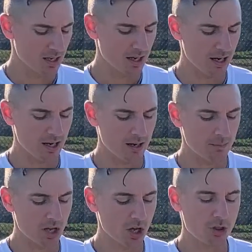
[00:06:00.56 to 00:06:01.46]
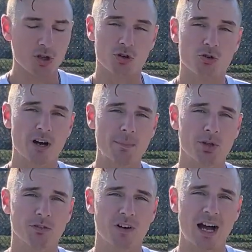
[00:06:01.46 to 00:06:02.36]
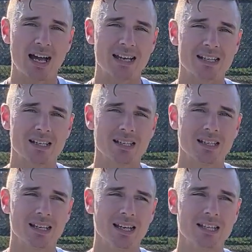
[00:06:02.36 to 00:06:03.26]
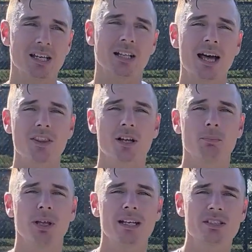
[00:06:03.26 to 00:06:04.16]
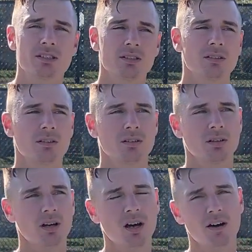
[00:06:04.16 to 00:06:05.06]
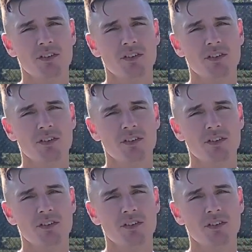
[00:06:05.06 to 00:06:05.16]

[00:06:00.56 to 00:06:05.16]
The grip you'll find is a lot of the complaints of